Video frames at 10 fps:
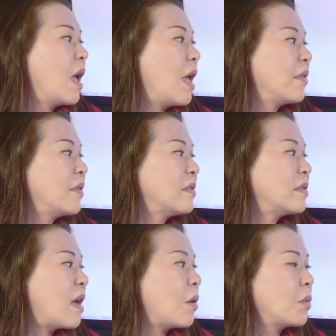And this is
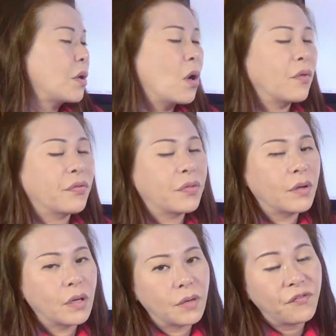how we got
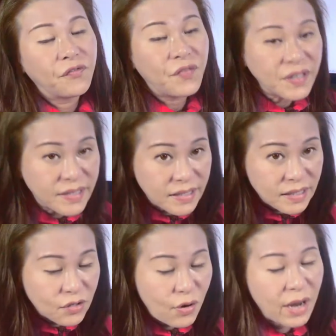the
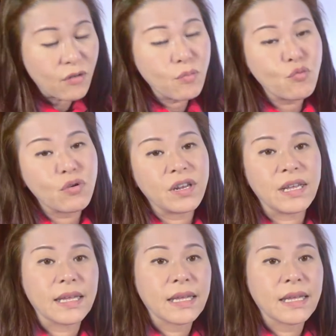first trigram reading.